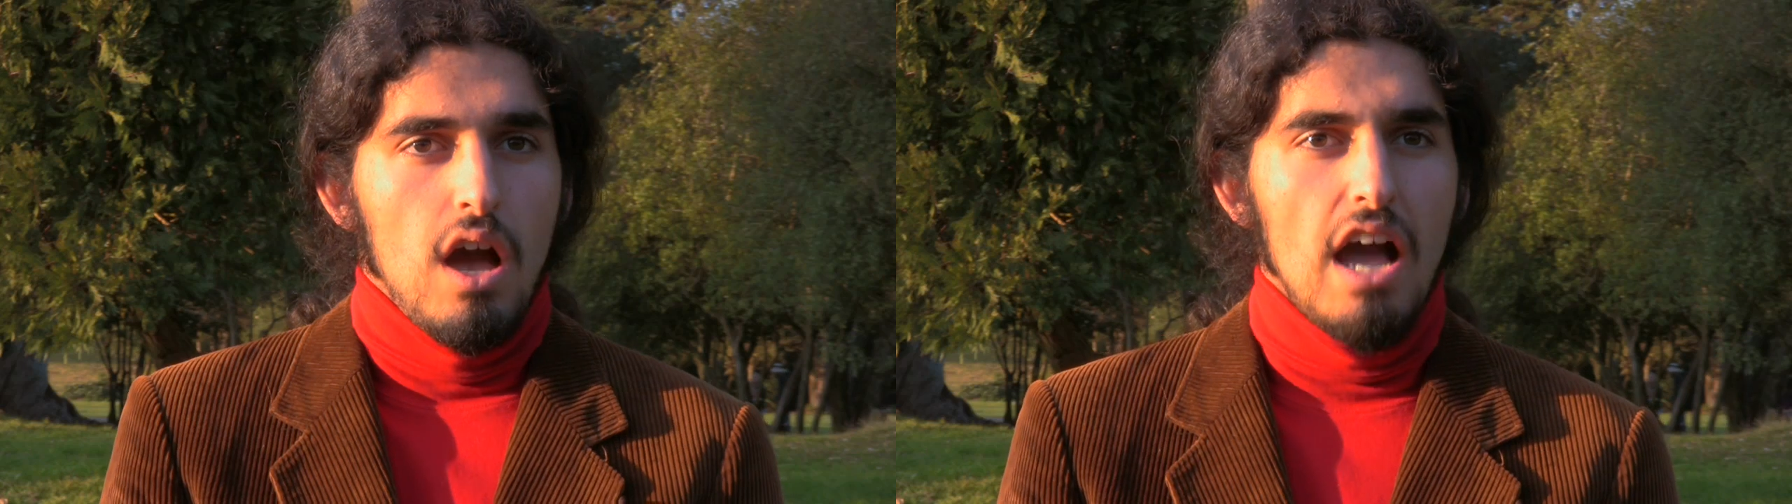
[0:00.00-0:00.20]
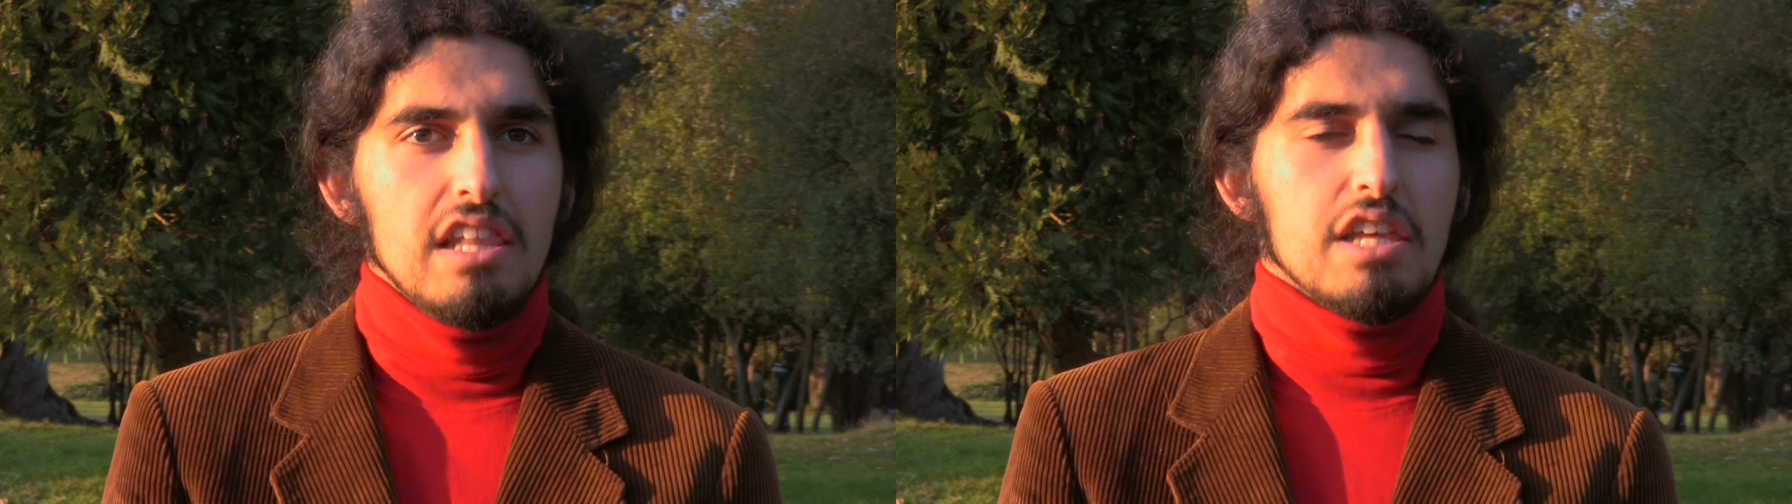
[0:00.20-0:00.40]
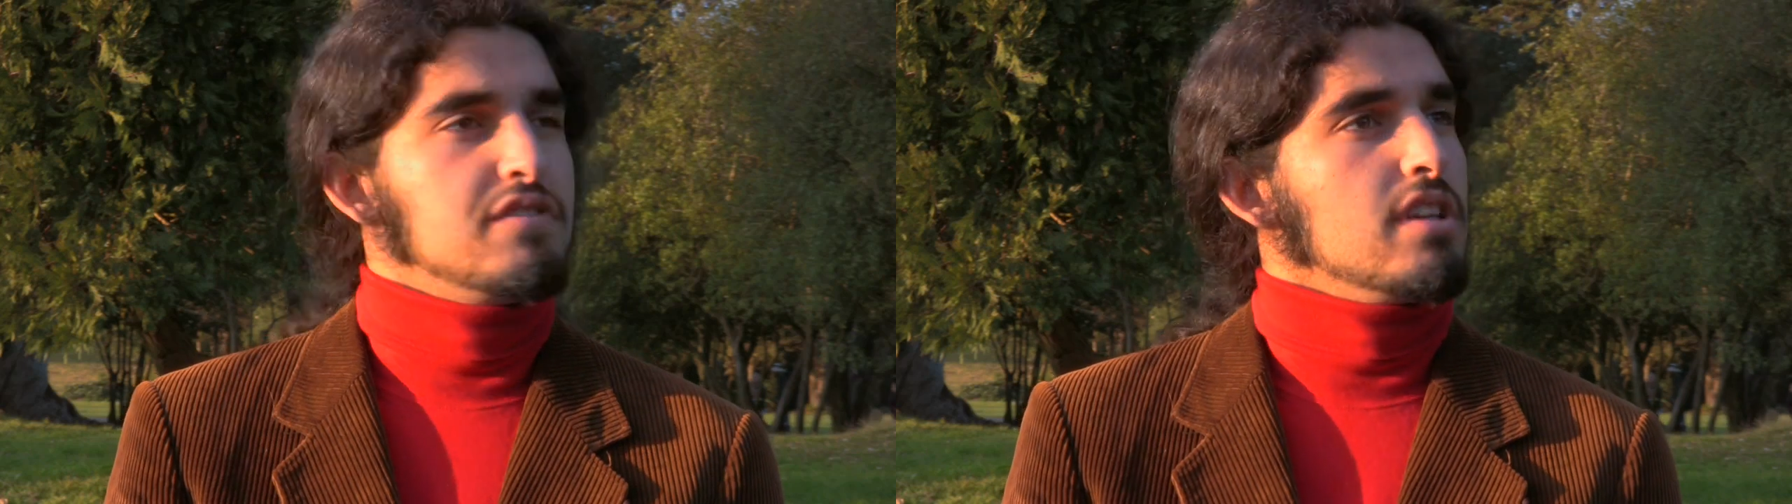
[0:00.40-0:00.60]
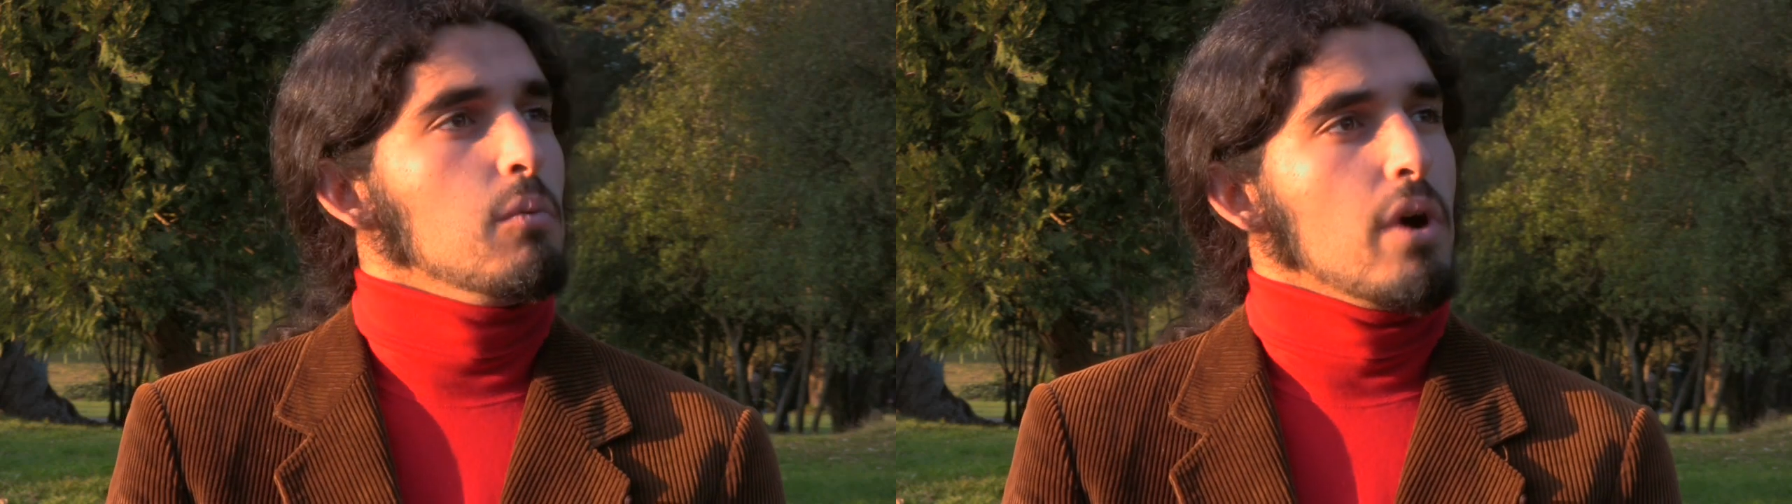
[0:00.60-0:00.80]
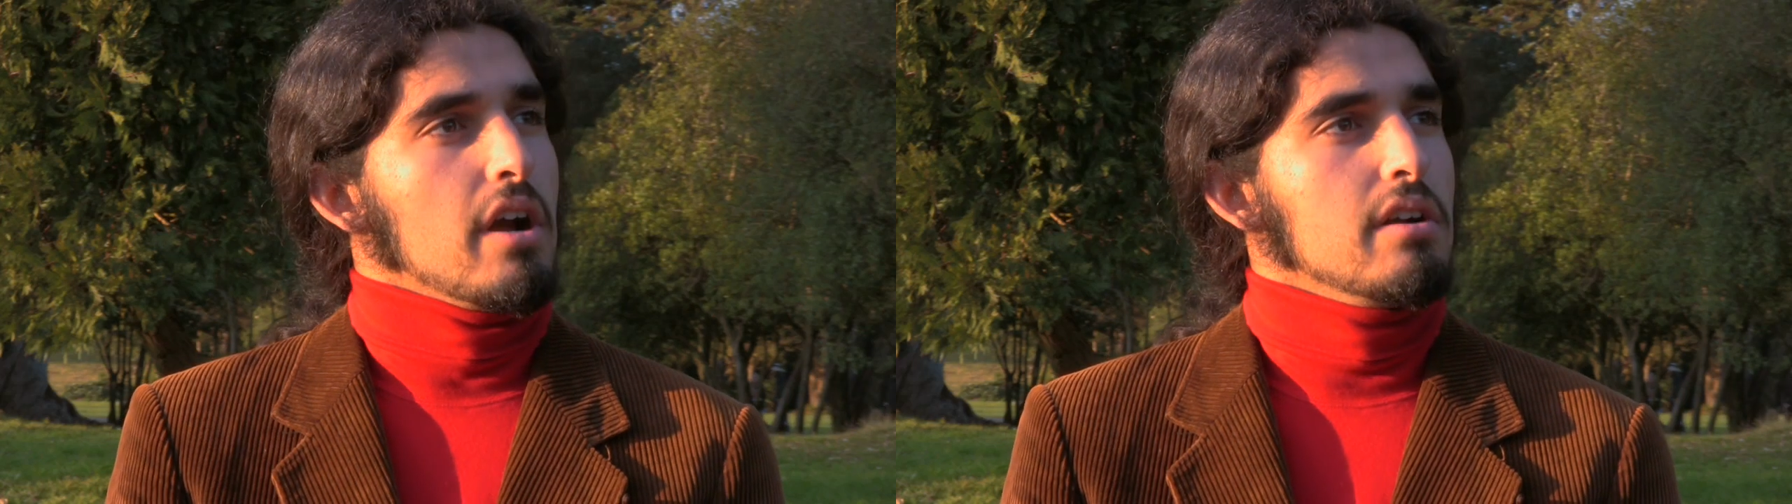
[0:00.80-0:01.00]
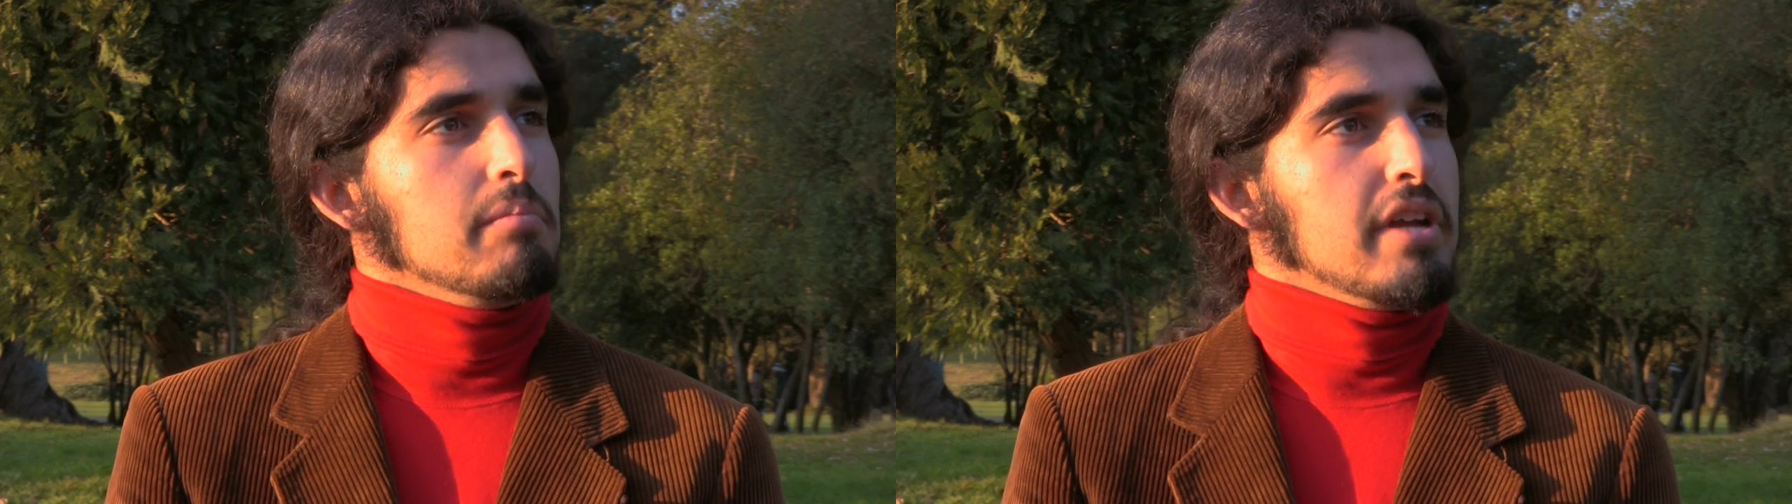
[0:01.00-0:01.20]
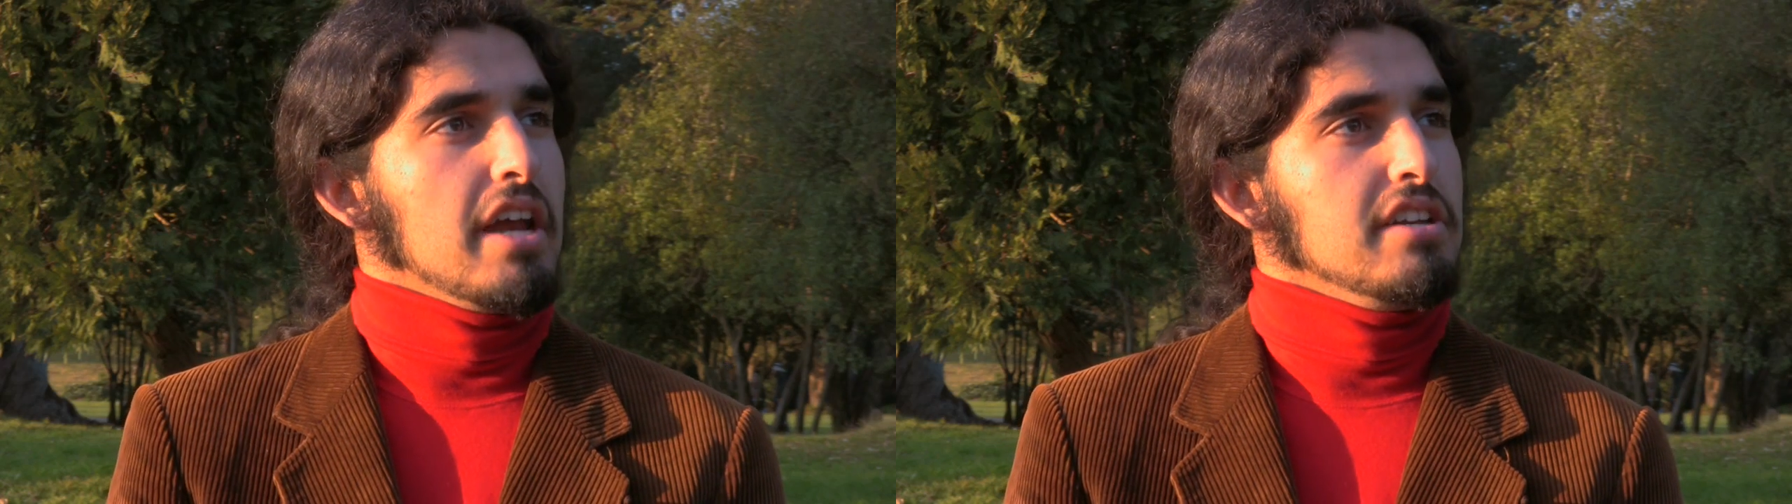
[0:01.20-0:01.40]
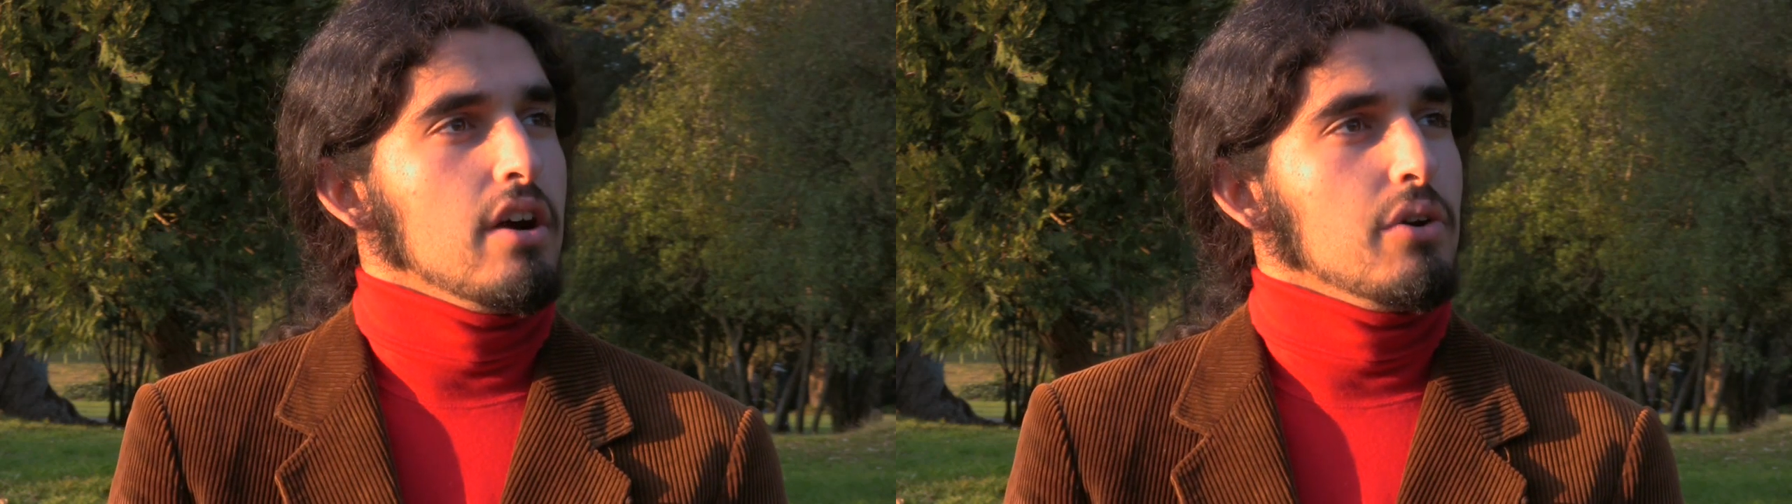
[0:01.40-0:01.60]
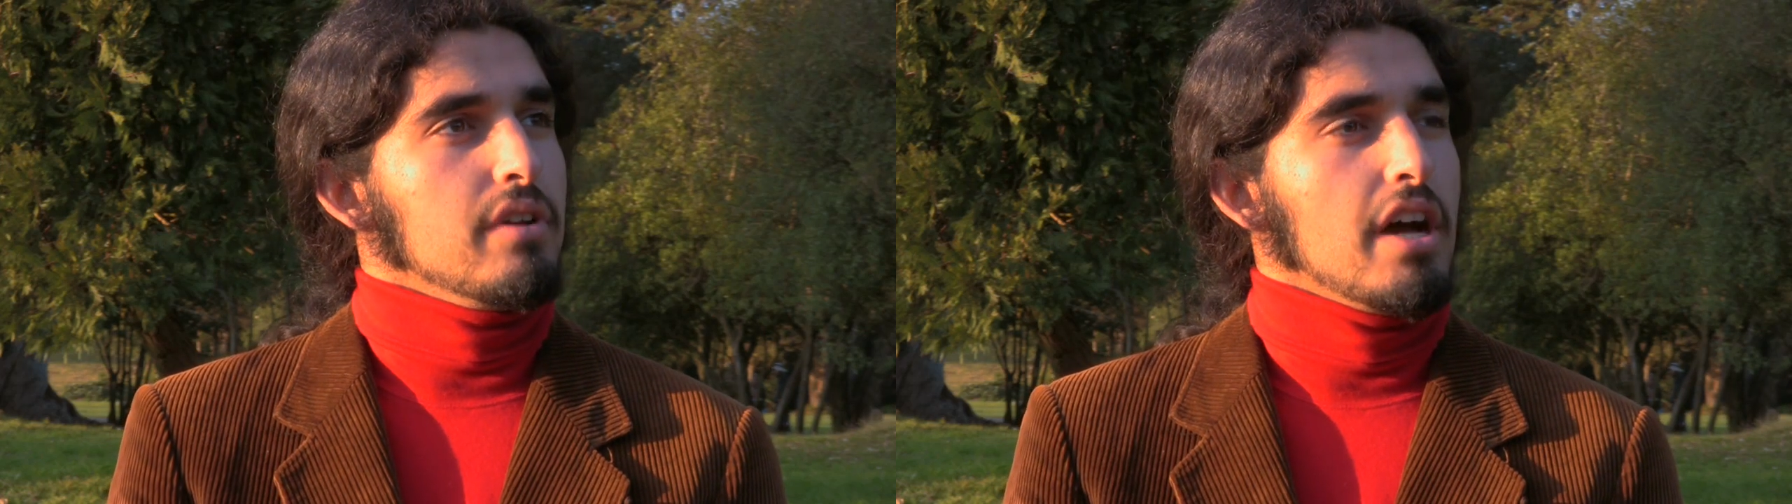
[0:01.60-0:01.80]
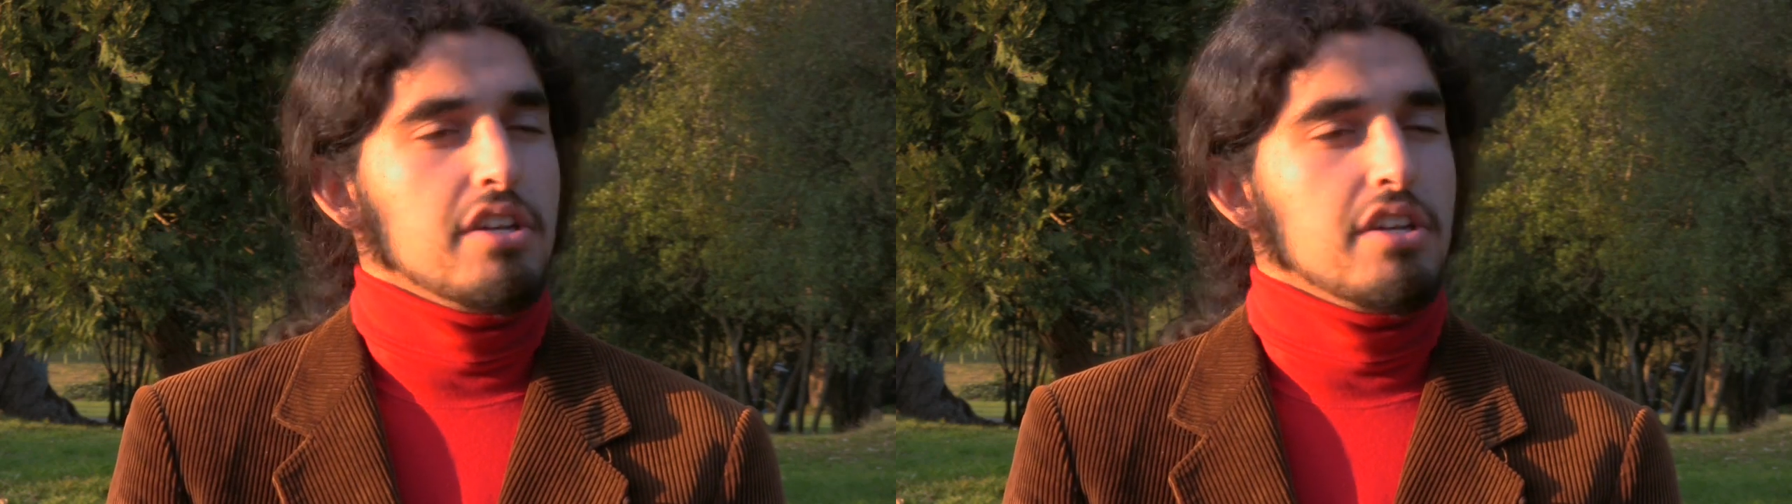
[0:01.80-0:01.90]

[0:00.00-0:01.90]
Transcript: I live somewhere, but I don't.